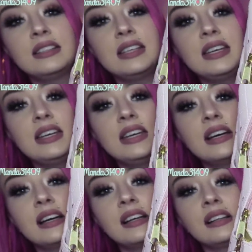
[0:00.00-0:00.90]

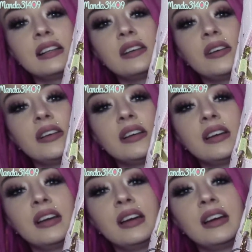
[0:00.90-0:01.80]
D little
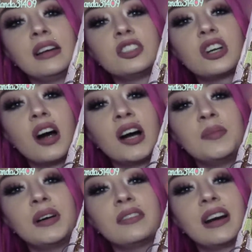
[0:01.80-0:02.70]

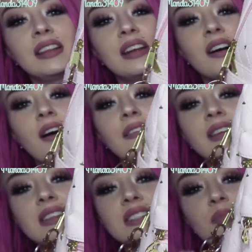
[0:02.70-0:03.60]
charm right there on
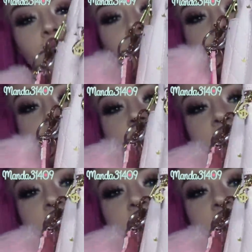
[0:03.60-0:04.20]
the smaller